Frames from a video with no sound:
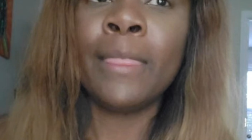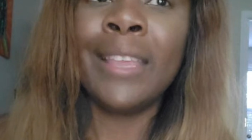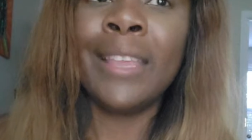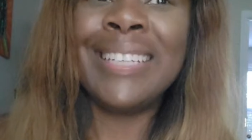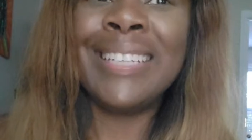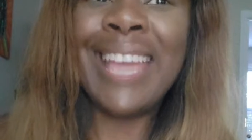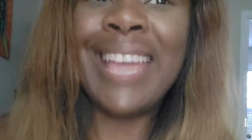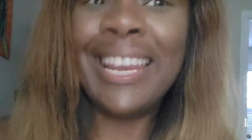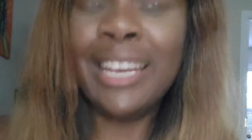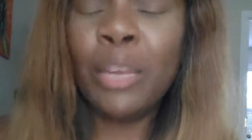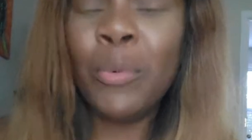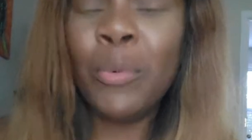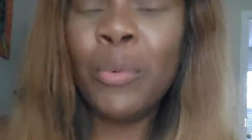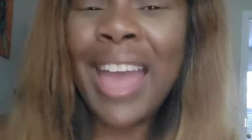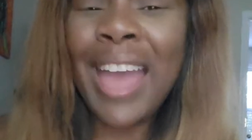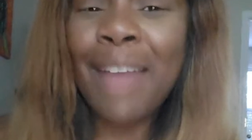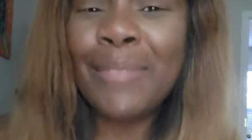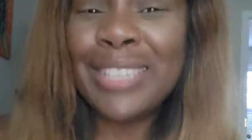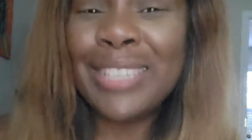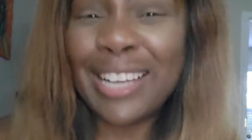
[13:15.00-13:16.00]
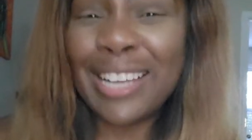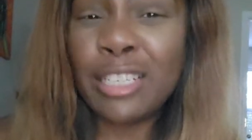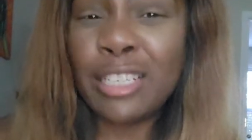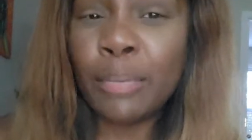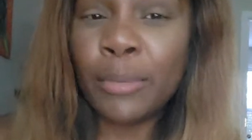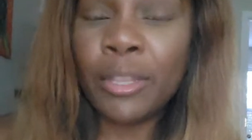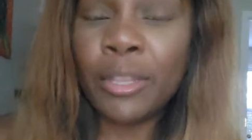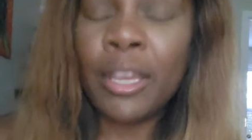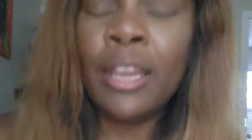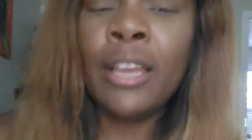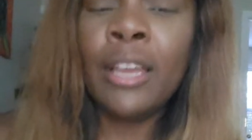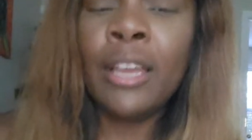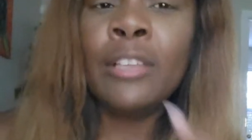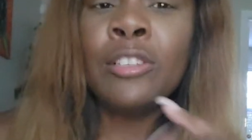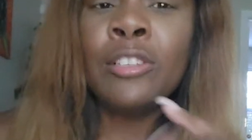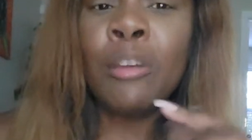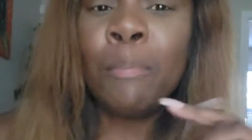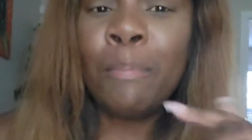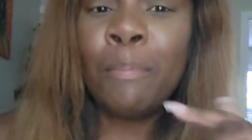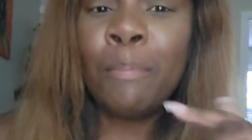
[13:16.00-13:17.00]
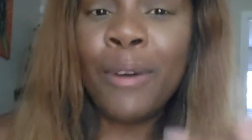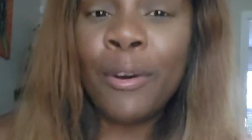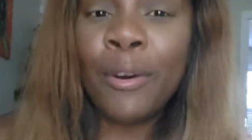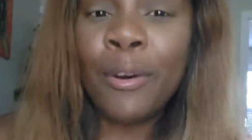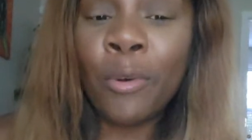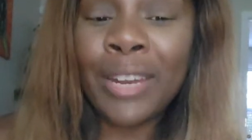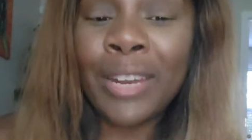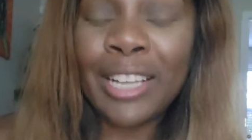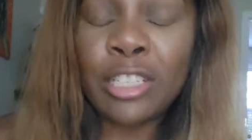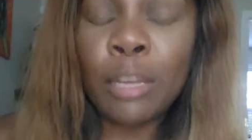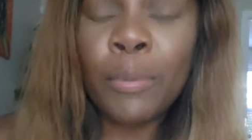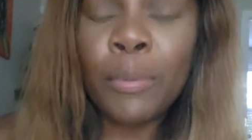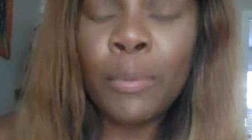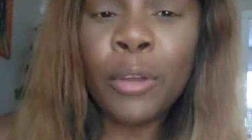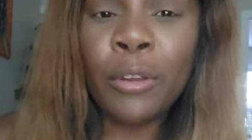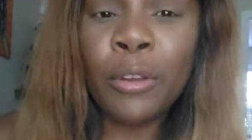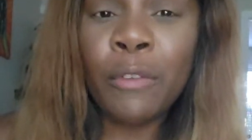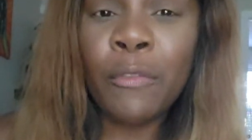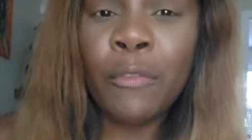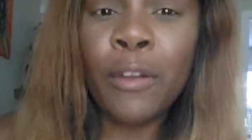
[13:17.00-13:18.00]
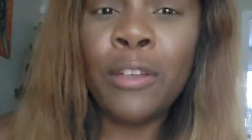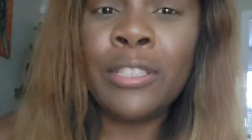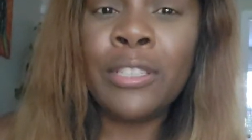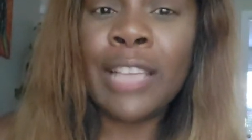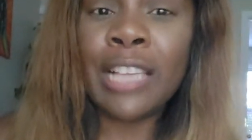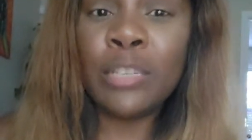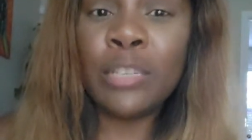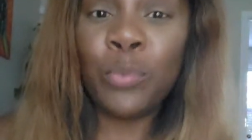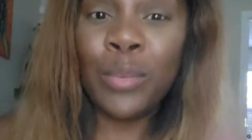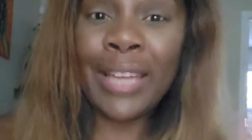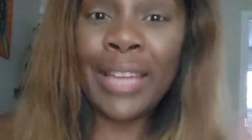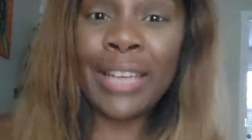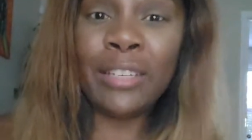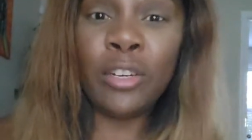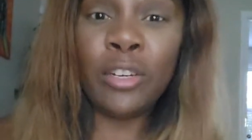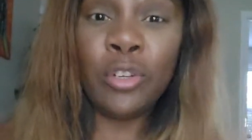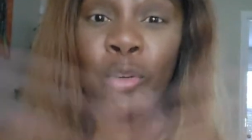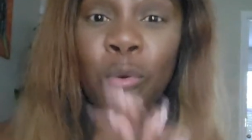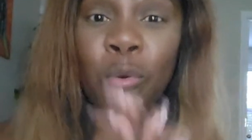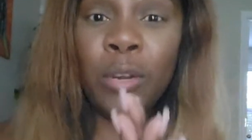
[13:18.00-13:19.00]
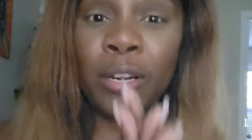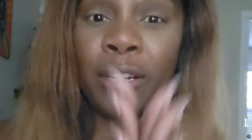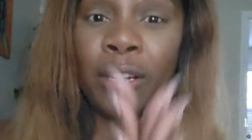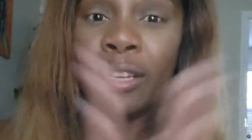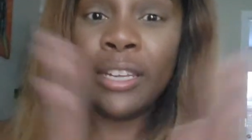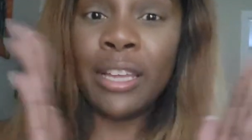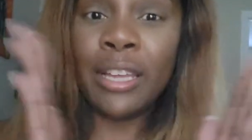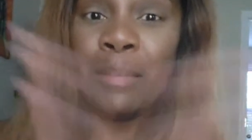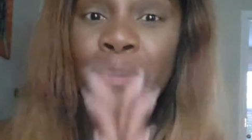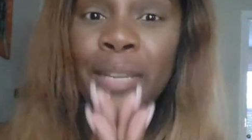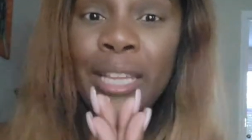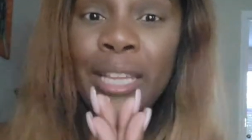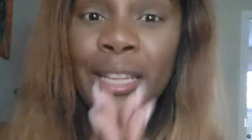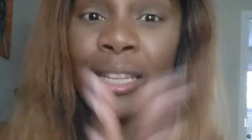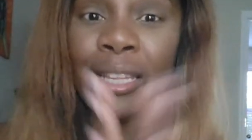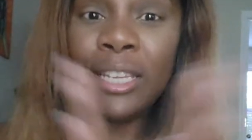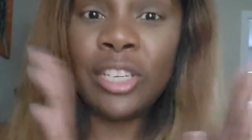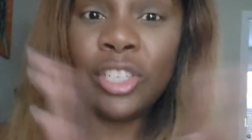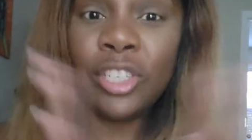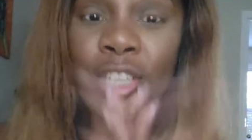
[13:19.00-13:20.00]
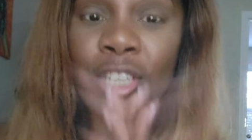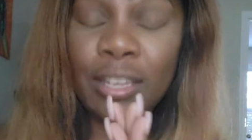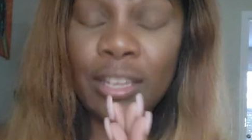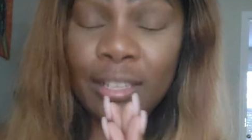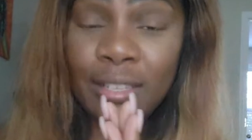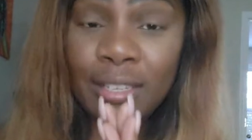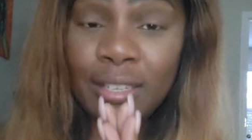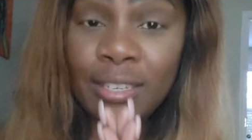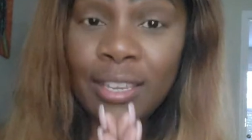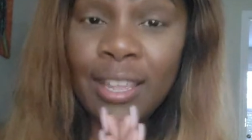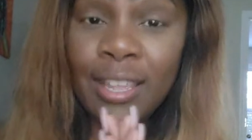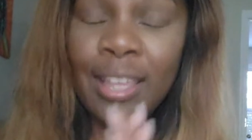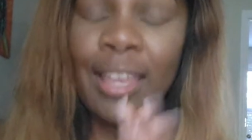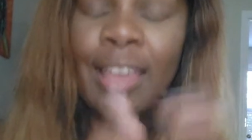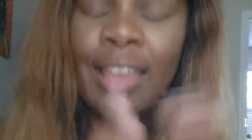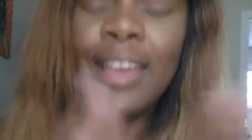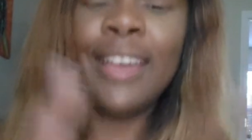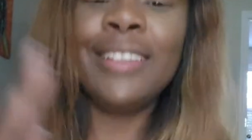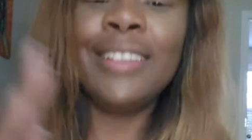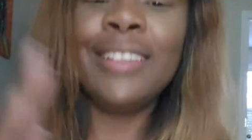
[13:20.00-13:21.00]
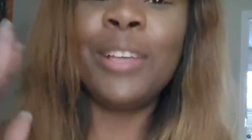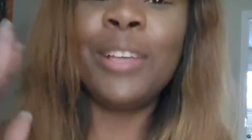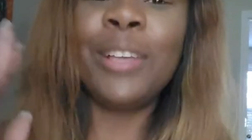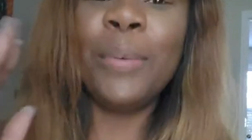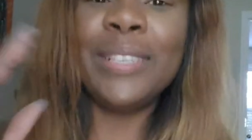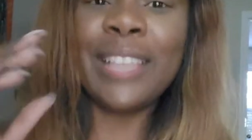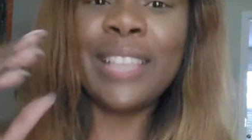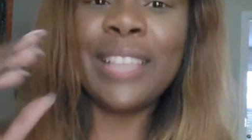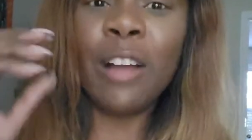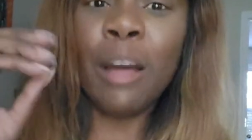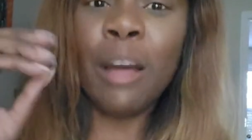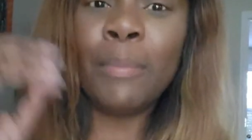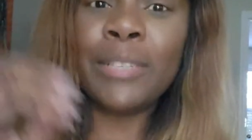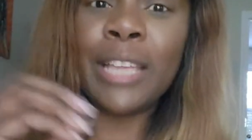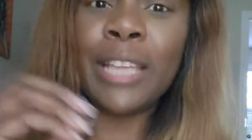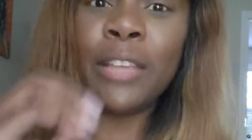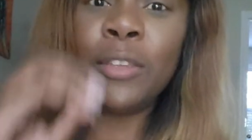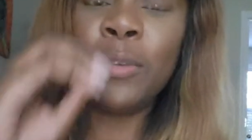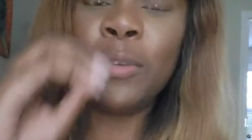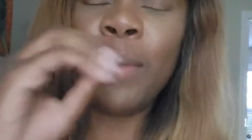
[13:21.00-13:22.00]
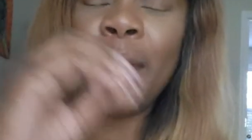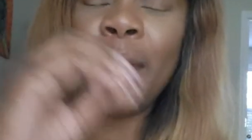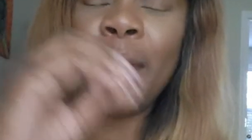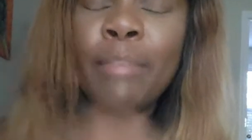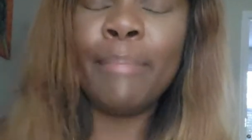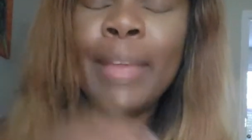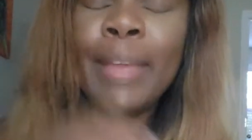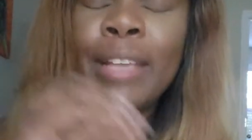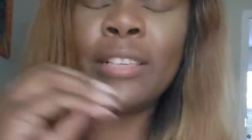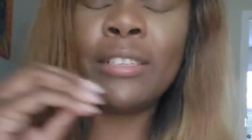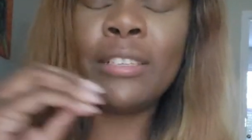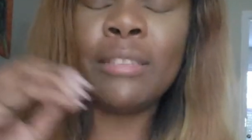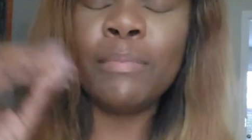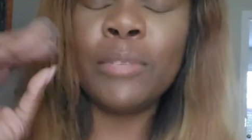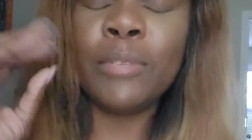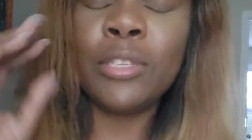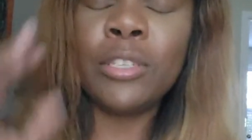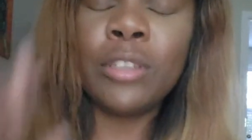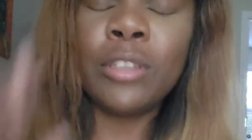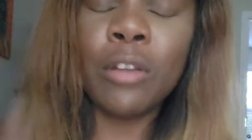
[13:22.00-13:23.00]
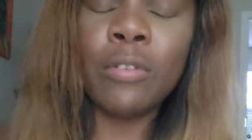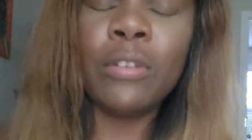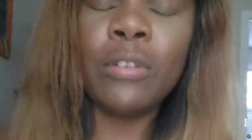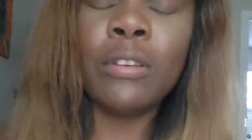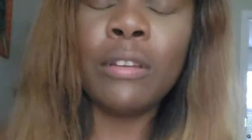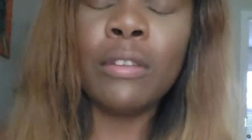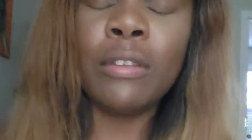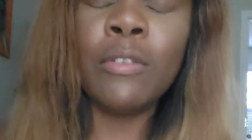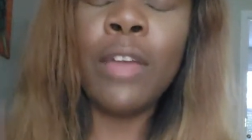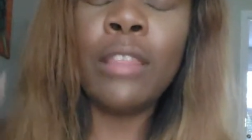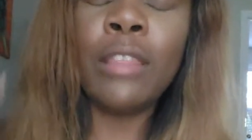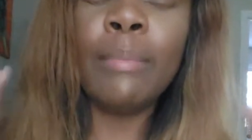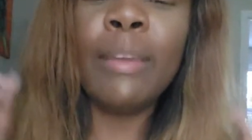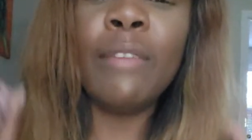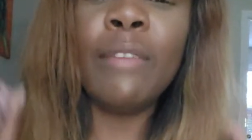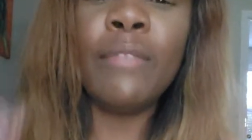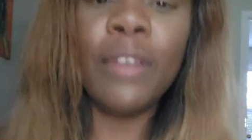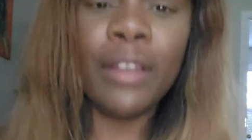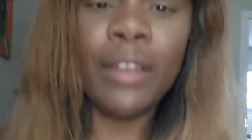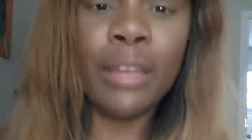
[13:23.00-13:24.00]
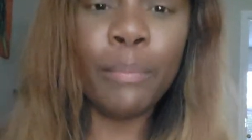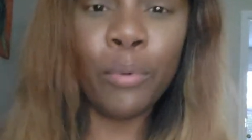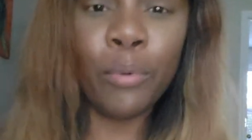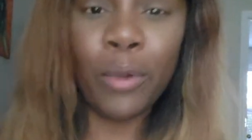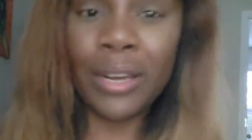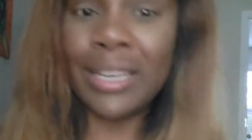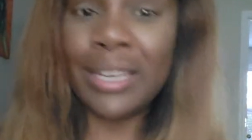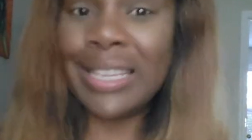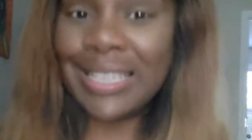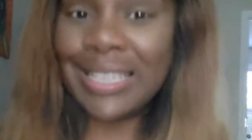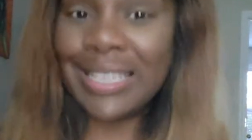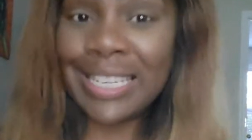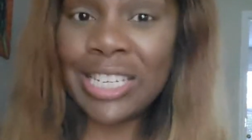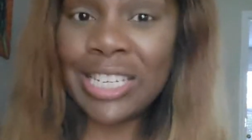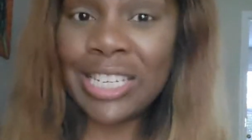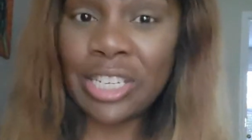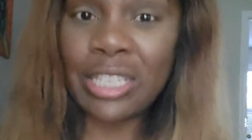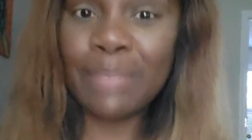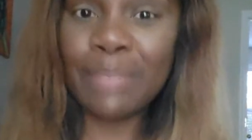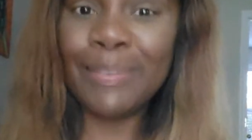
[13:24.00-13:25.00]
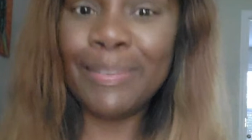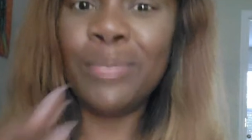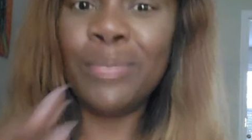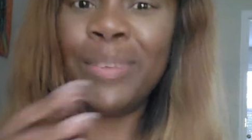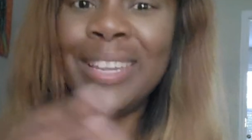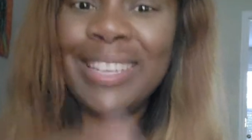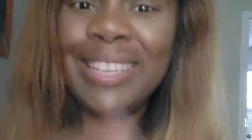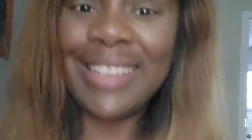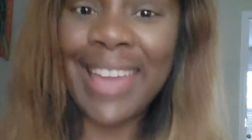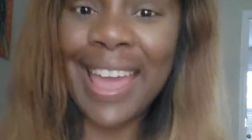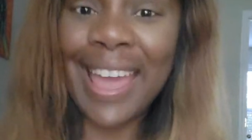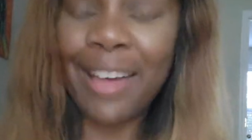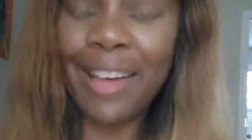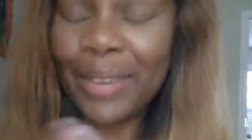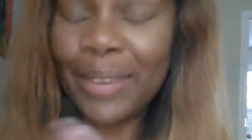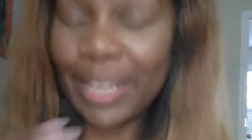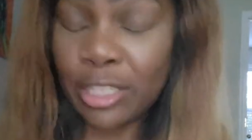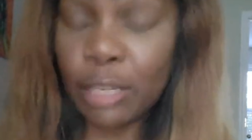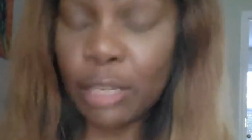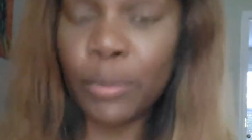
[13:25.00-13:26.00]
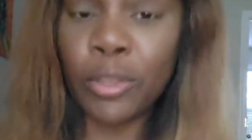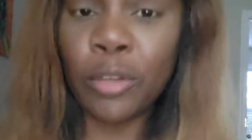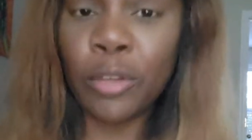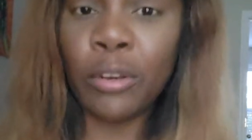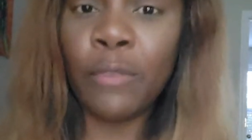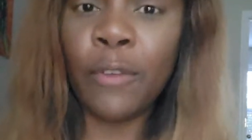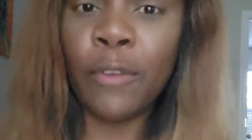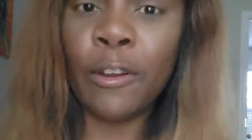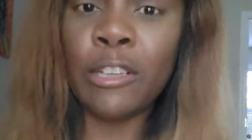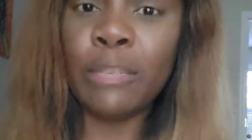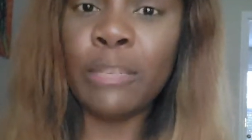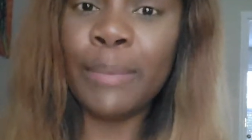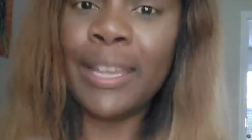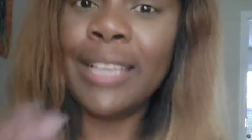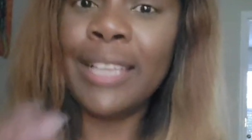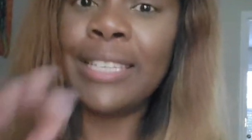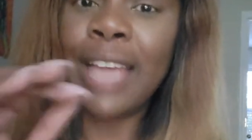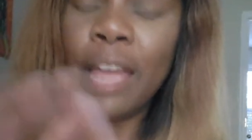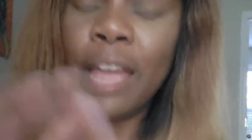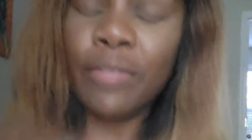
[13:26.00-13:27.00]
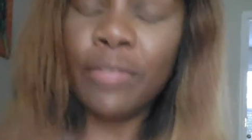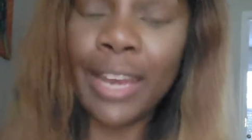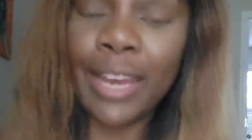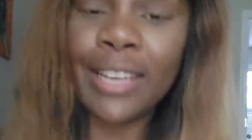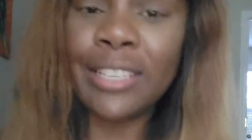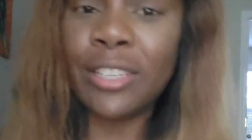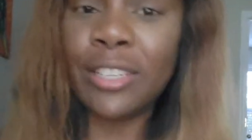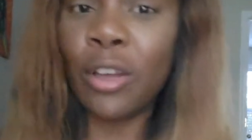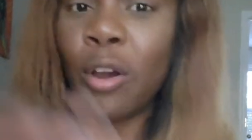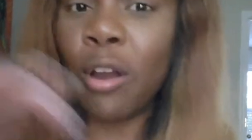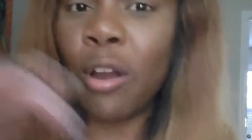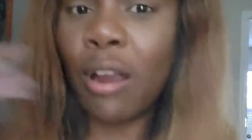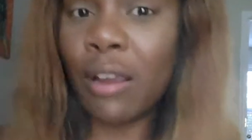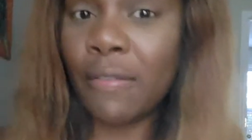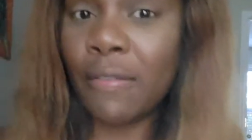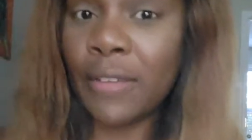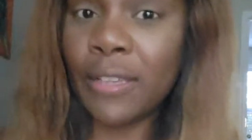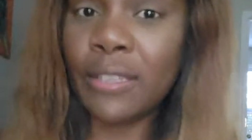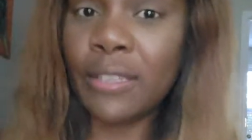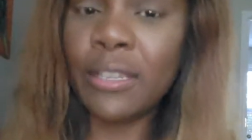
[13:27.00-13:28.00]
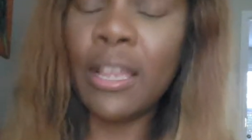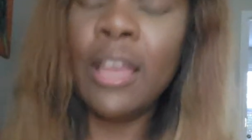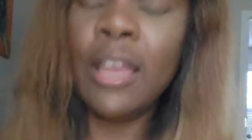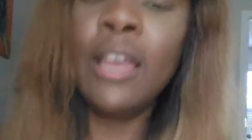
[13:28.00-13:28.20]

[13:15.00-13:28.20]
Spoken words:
technically we have until October. So on October 31st, that's when like the door completely shuts. So it's like almost like you have to make you have to make very important decisions between now and October 31st because after that is the harvest.